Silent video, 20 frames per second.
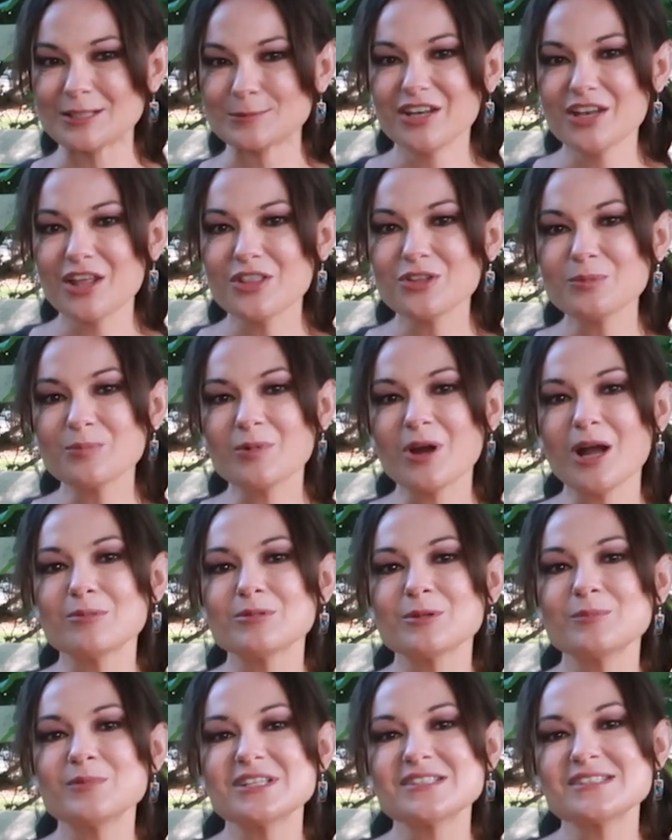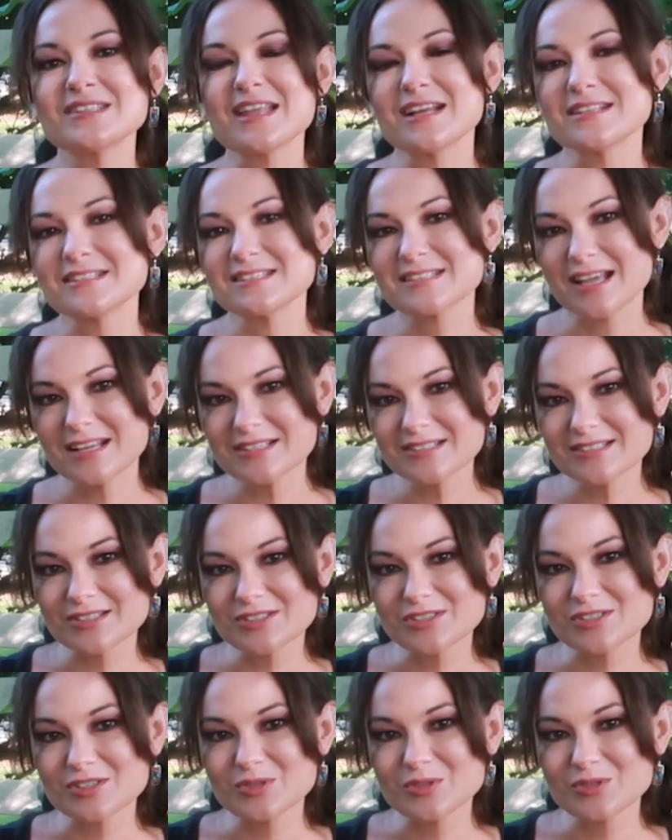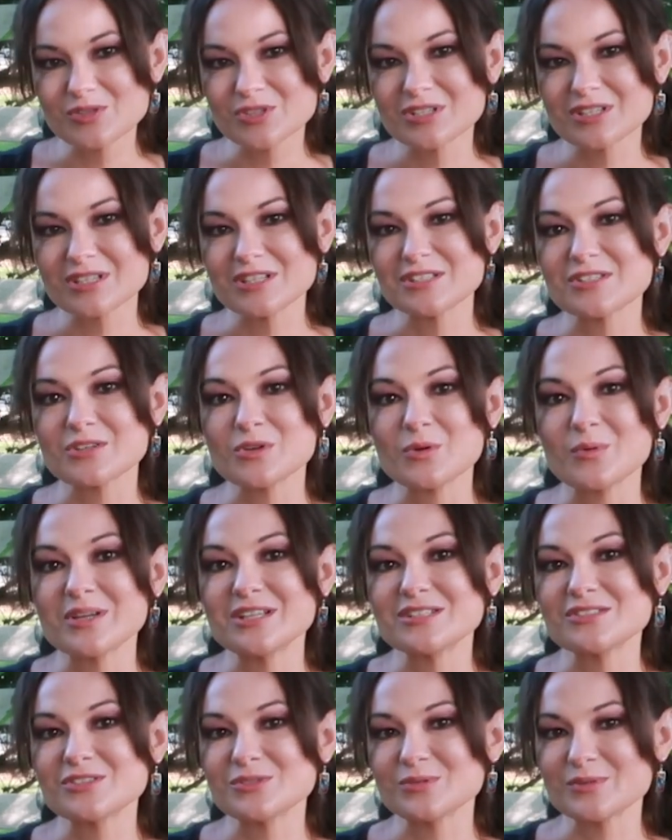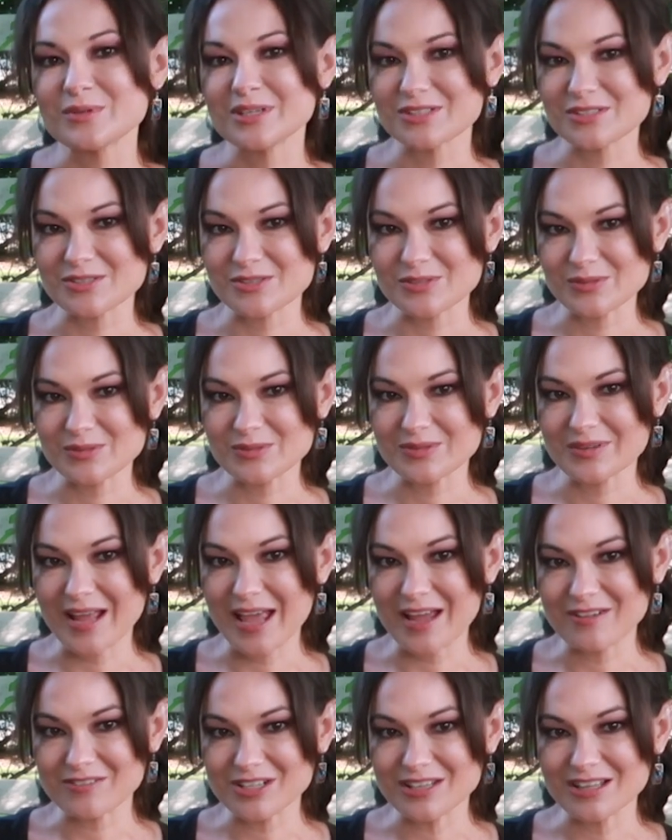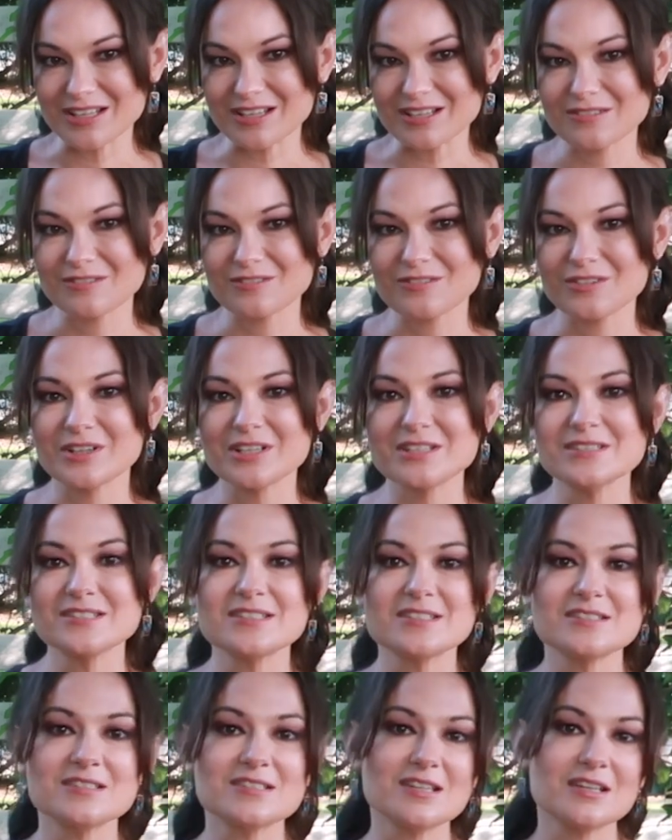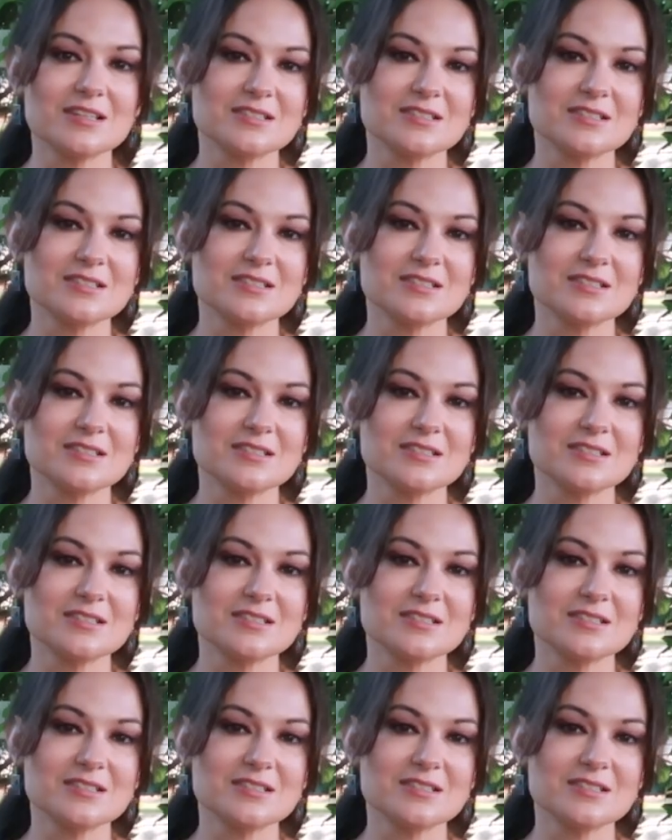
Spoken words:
Another problem is that size exclusion isn't going to exclude everything. For instance,